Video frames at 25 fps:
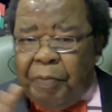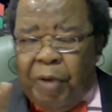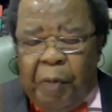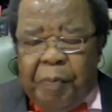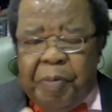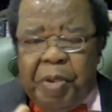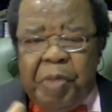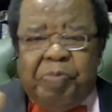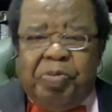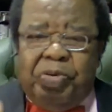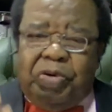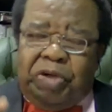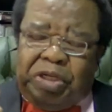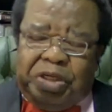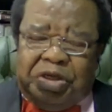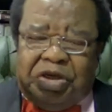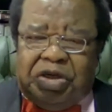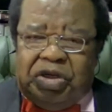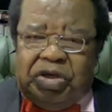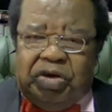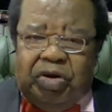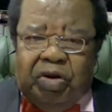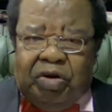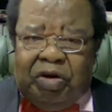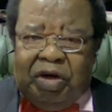But people
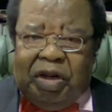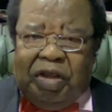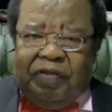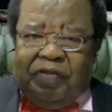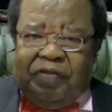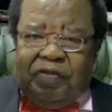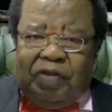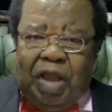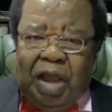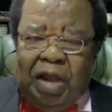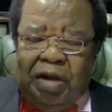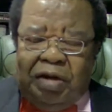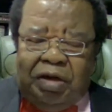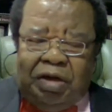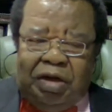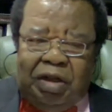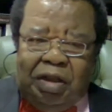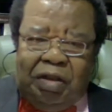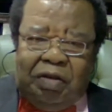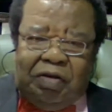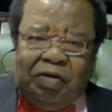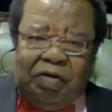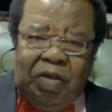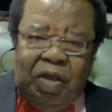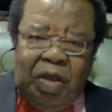didn't understand
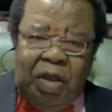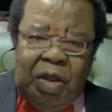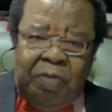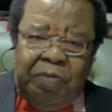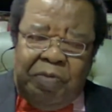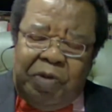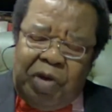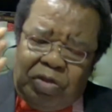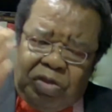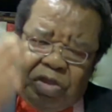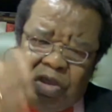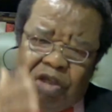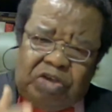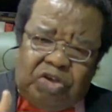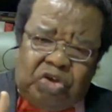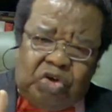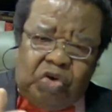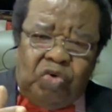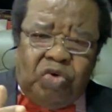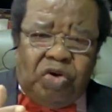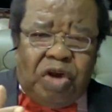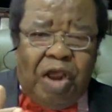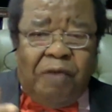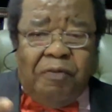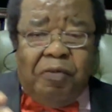it. But they
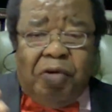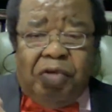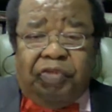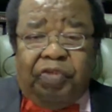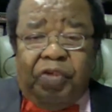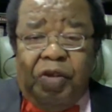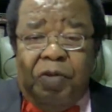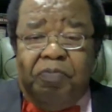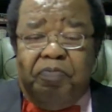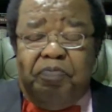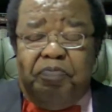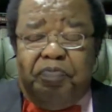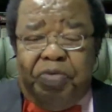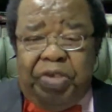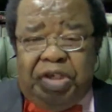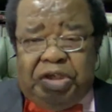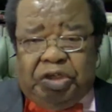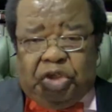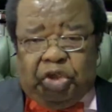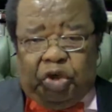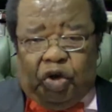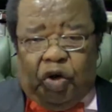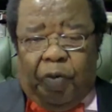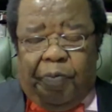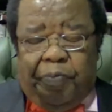showed that he was a
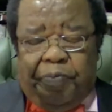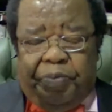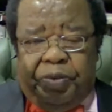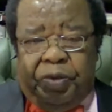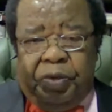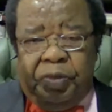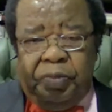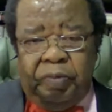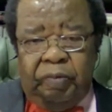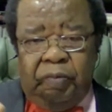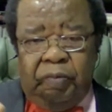bishop,